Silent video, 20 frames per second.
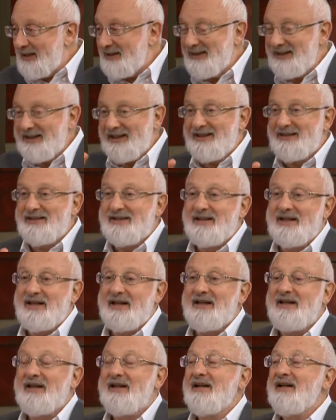
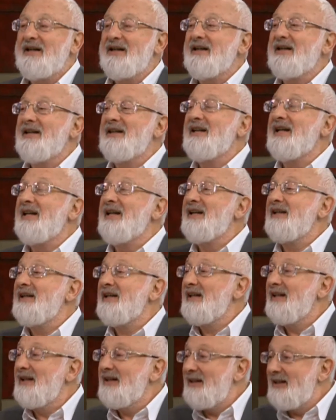
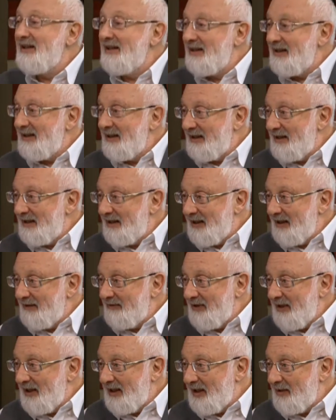and
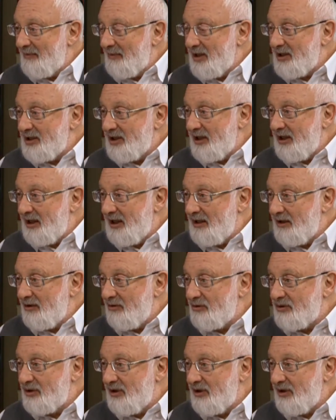I looked for this